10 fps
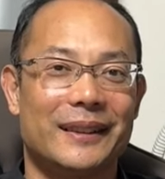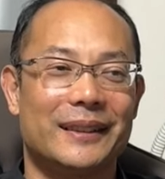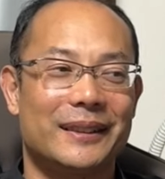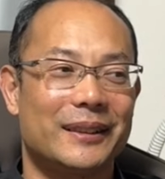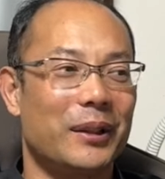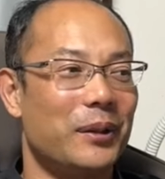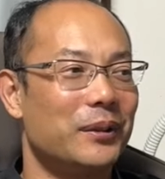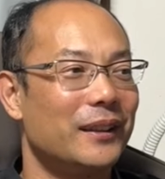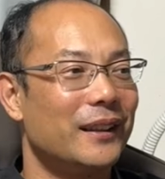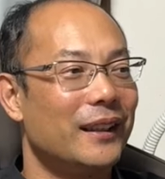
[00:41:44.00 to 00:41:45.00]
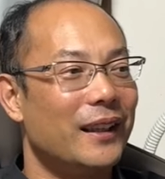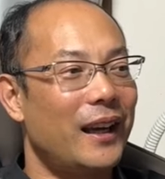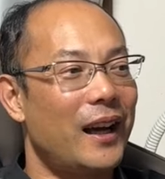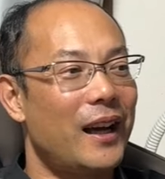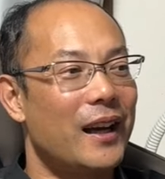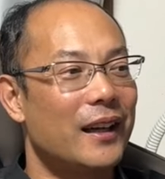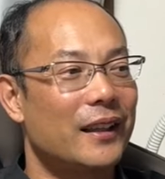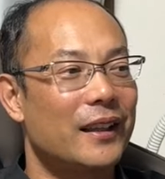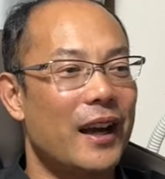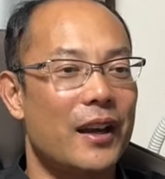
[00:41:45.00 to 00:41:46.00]
So,
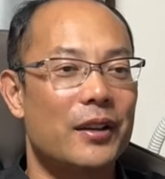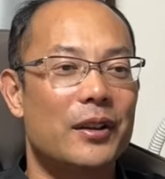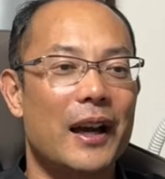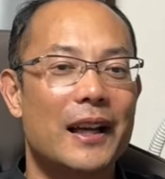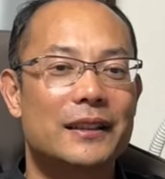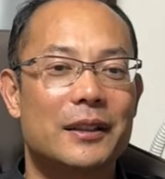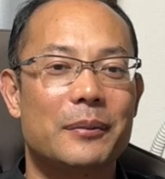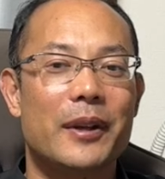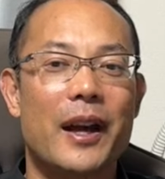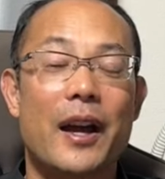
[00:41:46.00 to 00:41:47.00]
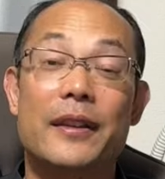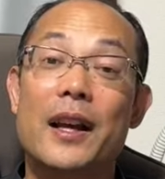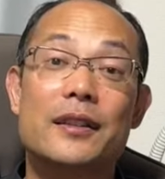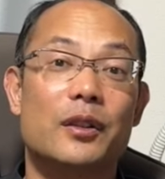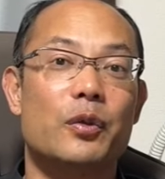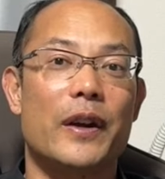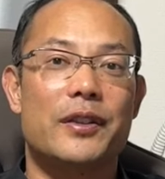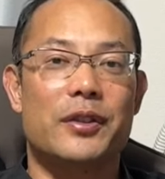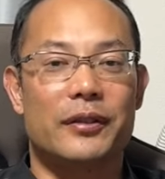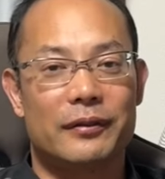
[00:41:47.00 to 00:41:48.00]
can you ask me another
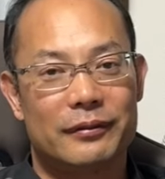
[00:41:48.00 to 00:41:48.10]
question?